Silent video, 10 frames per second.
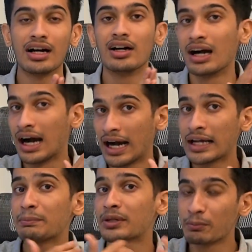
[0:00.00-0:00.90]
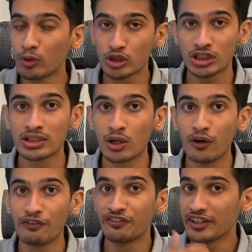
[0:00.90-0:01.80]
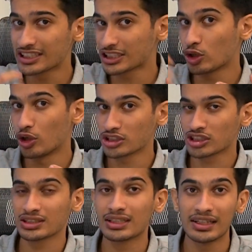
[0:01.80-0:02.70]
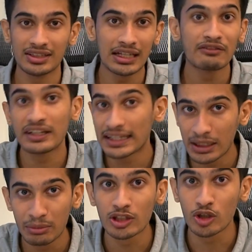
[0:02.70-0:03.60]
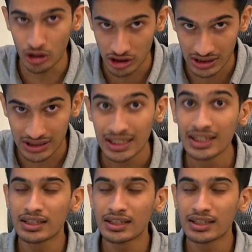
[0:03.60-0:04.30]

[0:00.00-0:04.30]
a high proportion of fixed costs rather than variable costs.